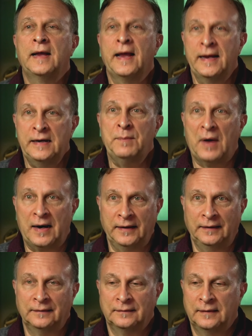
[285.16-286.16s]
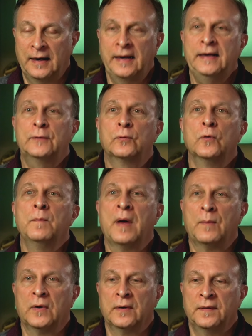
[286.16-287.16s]
Anybody, any crew
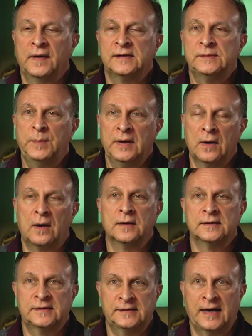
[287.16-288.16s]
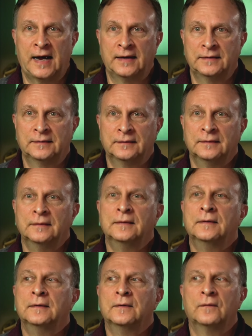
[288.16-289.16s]
member that's been on set
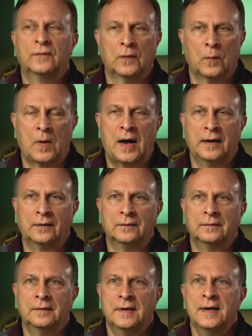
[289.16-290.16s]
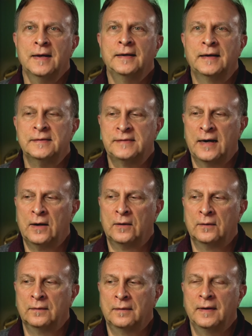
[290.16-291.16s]
for a while can
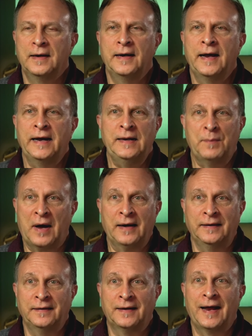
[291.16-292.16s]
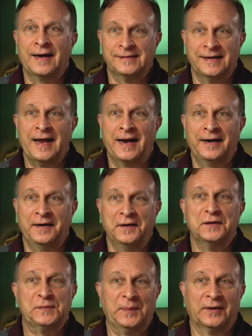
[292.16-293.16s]
tell anybody that hasn't had
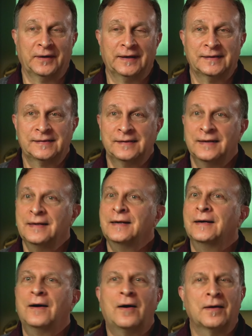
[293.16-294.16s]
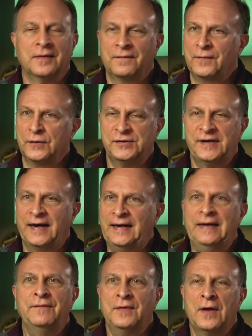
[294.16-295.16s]
any experience on the first day,
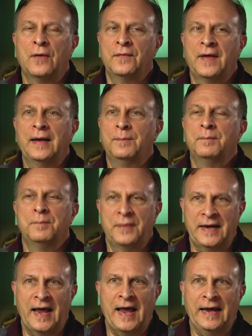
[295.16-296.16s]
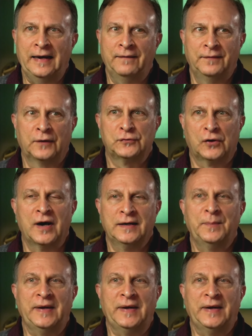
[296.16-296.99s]
even though they're trying to